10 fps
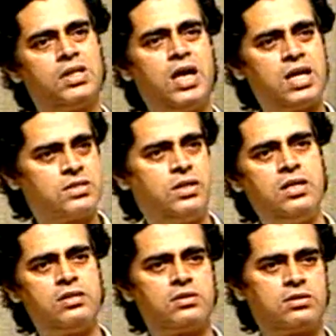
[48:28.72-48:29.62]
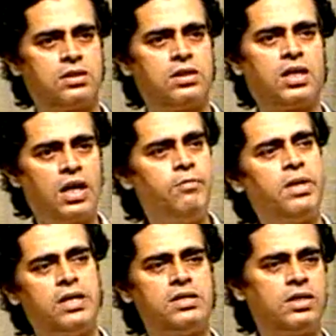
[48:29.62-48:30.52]
X-rays, gamma
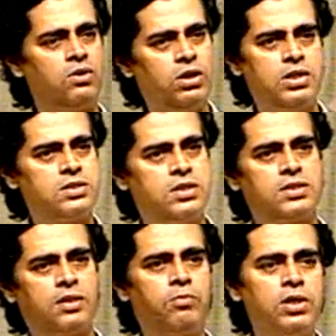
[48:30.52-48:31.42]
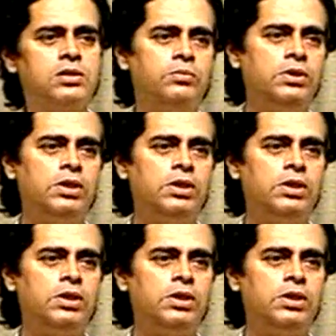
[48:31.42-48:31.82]
rays, and all these things are possible.